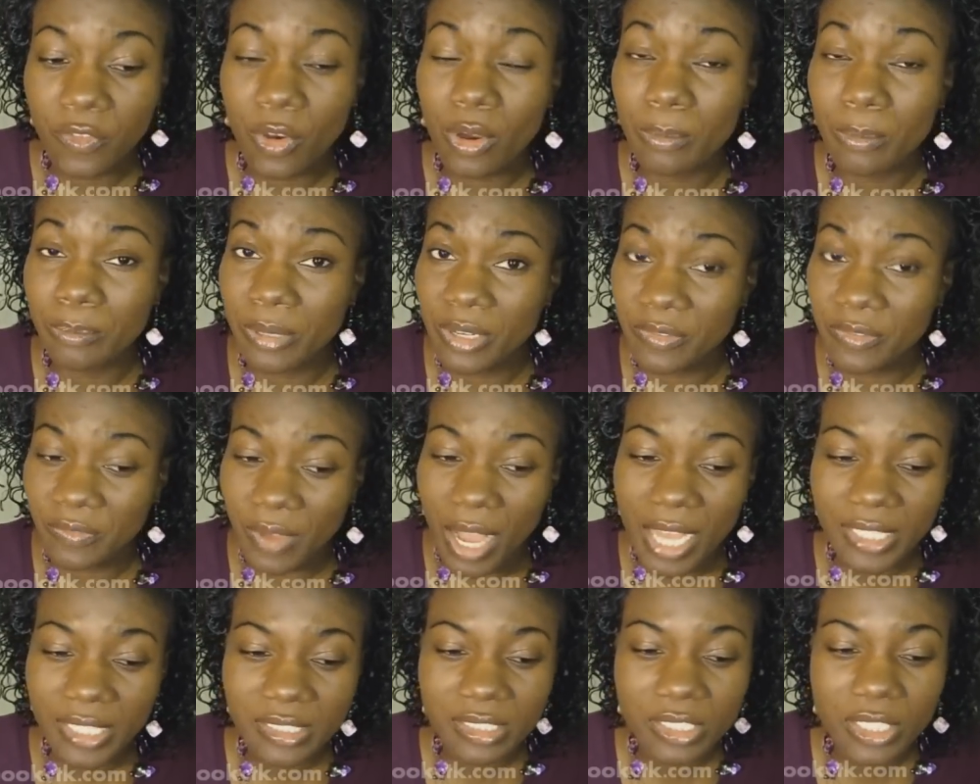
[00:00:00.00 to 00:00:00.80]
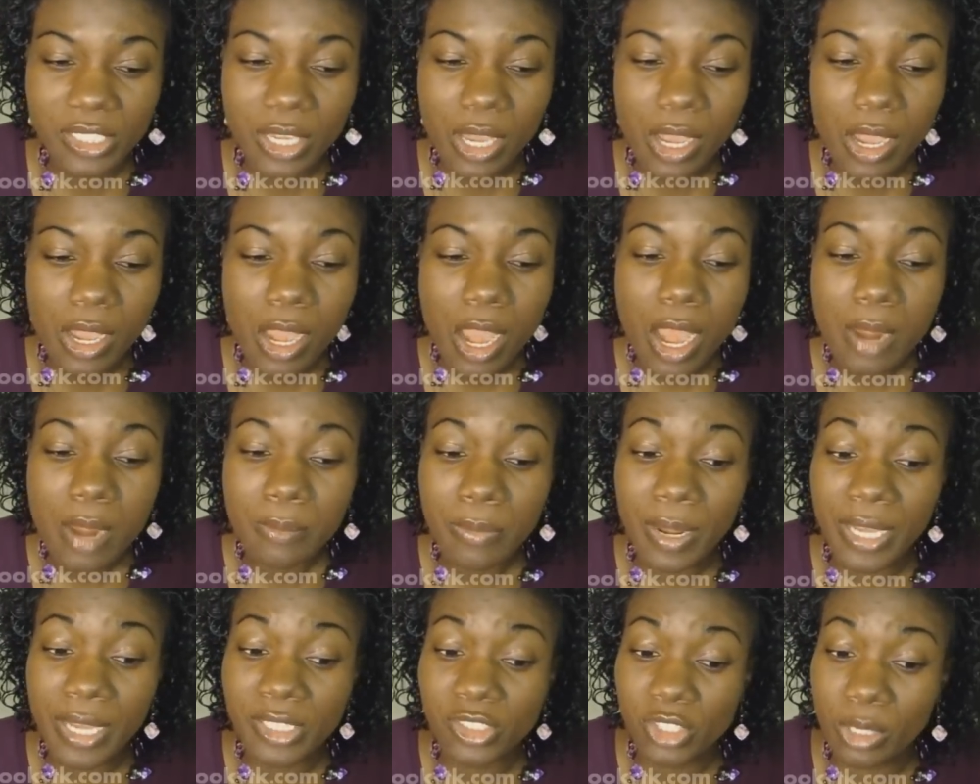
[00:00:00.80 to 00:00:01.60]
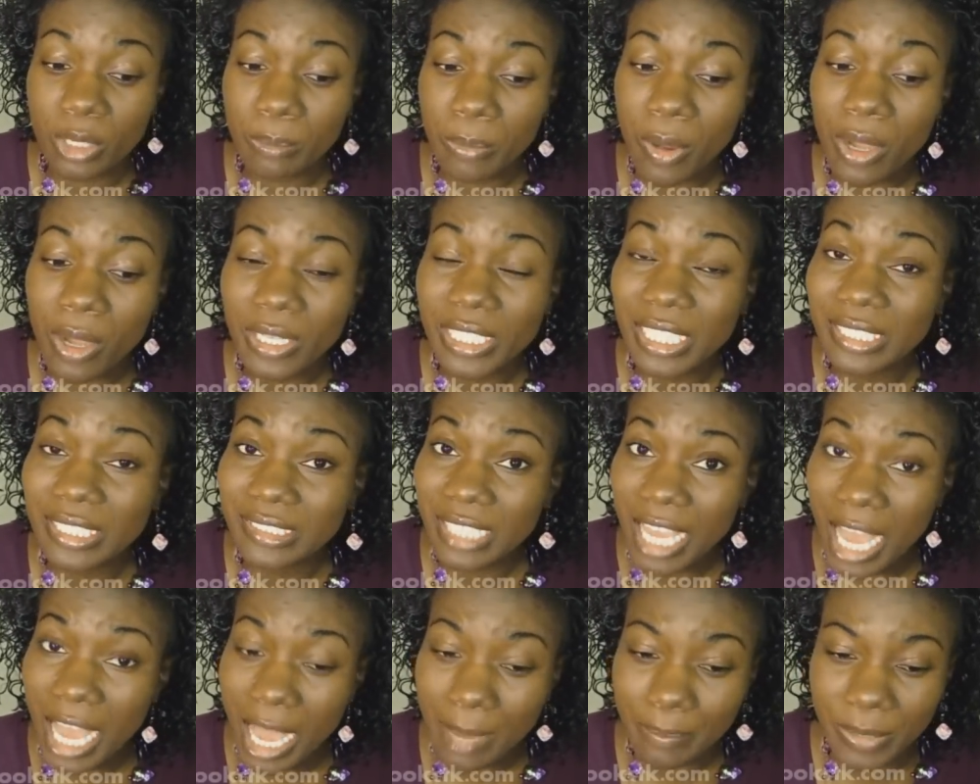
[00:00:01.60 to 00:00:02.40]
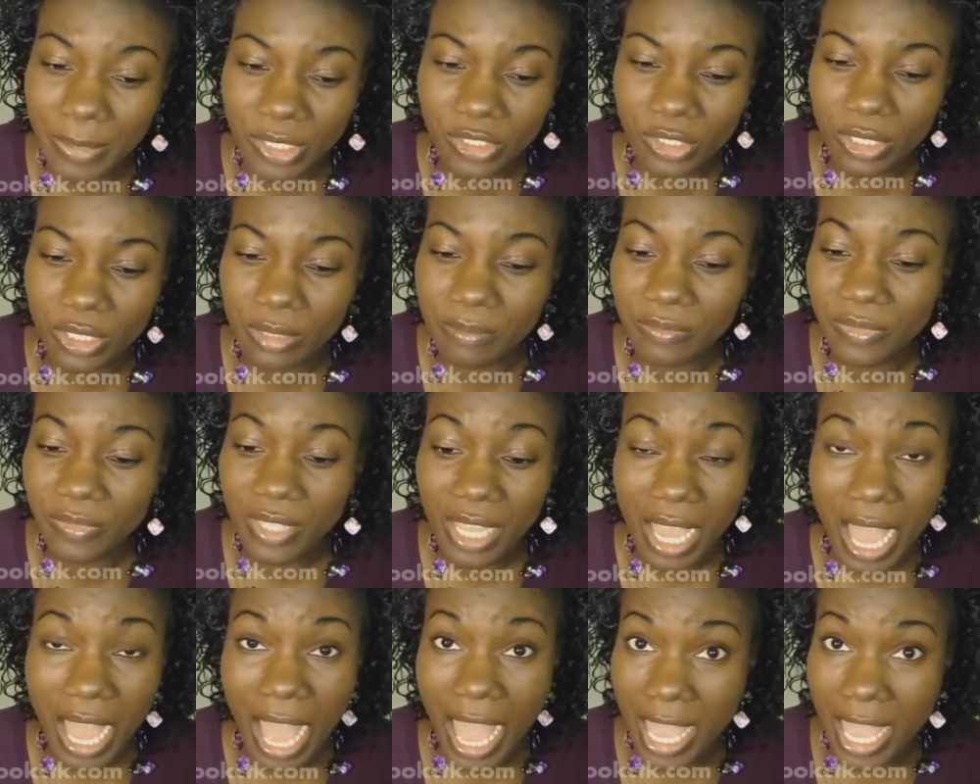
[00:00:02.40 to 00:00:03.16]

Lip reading: for privatio price upon it habitum.